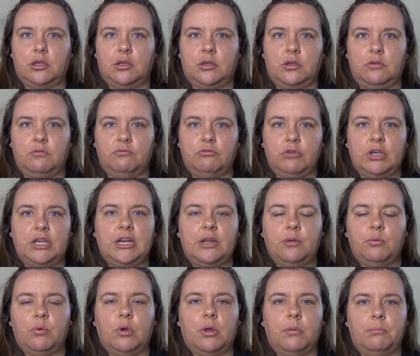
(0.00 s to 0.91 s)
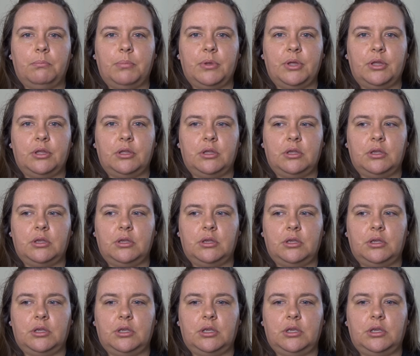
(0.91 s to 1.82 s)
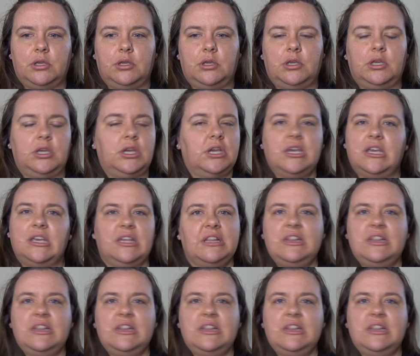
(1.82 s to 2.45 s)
you really want, but you